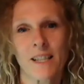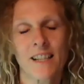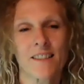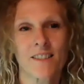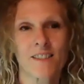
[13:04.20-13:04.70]
so
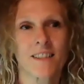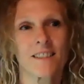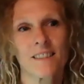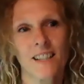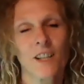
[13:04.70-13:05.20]
great
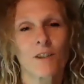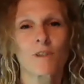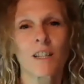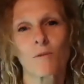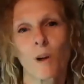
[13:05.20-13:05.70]
because you can
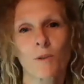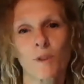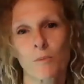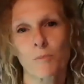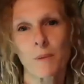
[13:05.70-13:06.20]

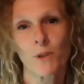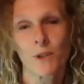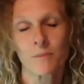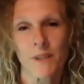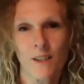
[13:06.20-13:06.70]
really work with the
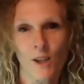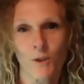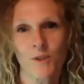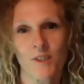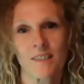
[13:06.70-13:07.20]
people
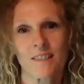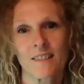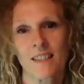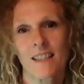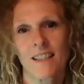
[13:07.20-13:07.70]
and be
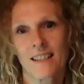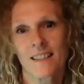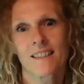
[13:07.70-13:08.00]
close and